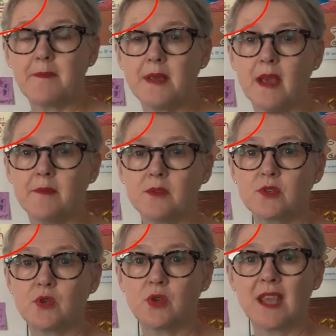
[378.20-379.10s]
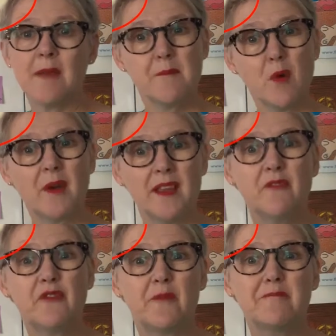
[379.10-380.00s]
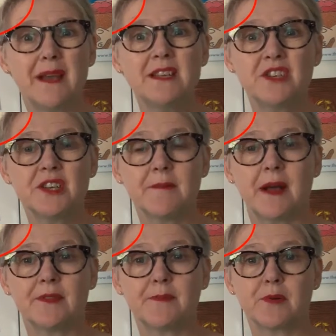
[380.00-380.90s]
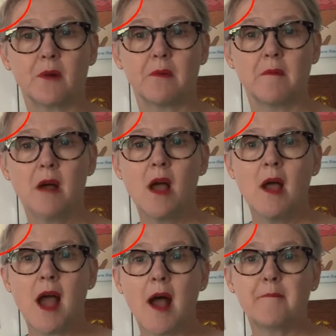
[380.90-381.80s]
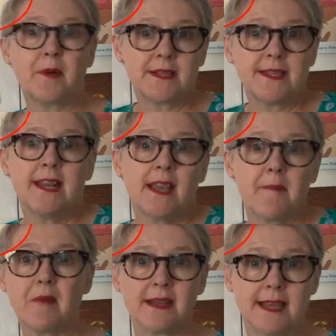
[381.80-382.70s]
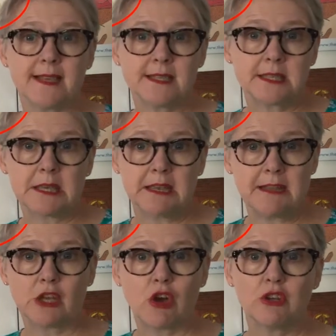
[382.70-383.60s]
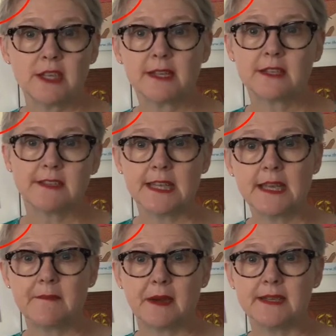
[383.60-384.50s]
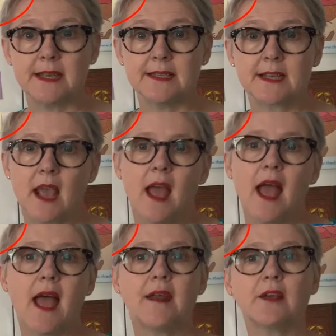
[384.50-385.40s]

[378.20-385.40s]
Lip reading: be able to get more information about the problem by sitting at my desk, in the context of sitting at my desk, and